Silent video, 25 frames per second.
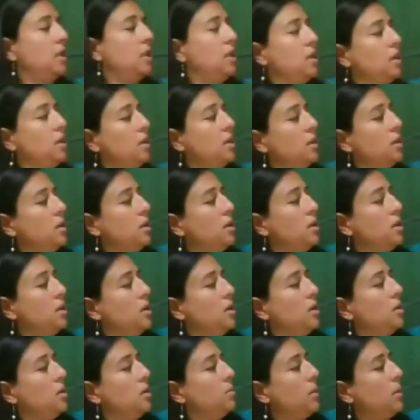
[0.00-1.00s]
did
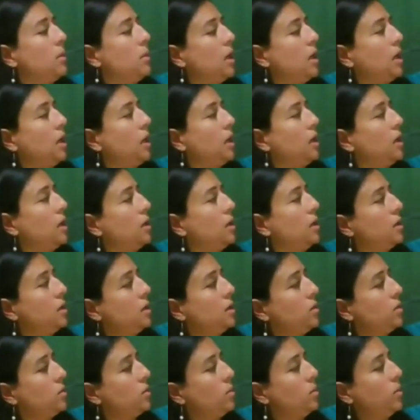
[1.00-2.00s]
my
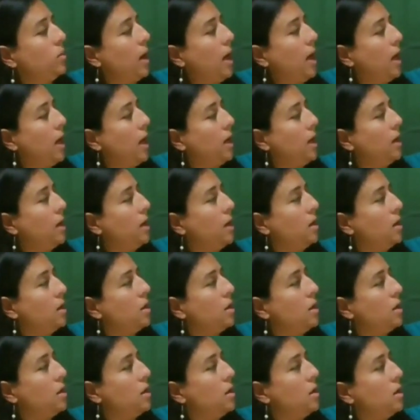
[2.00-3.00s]
red,
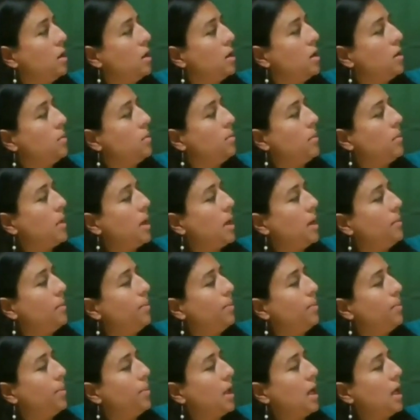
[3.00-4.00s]
my
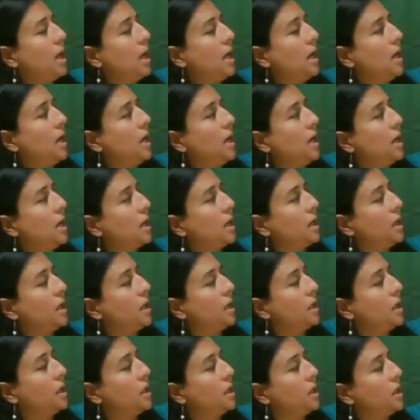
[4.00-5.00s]
black.
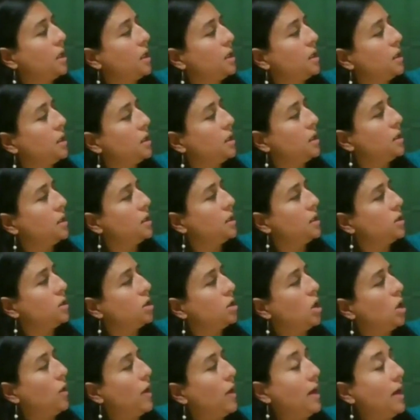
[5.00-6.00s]

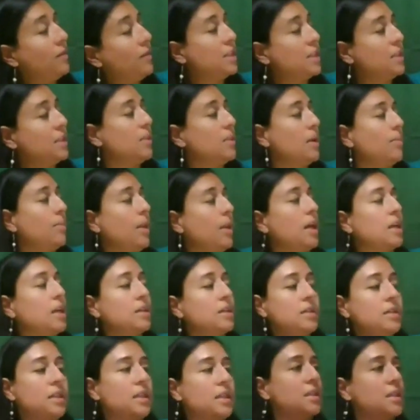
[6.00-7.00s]
No, I haven't done my black.
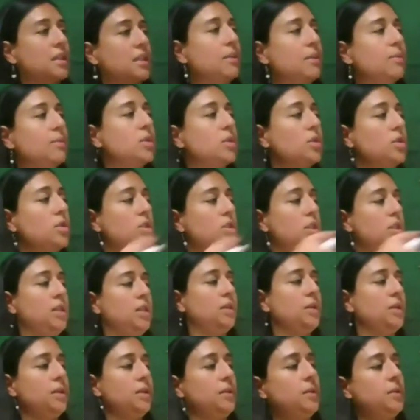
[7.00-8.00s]
6 times 13.
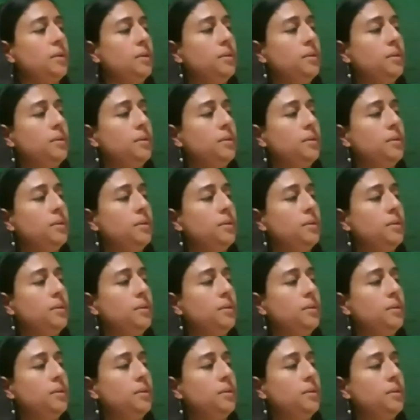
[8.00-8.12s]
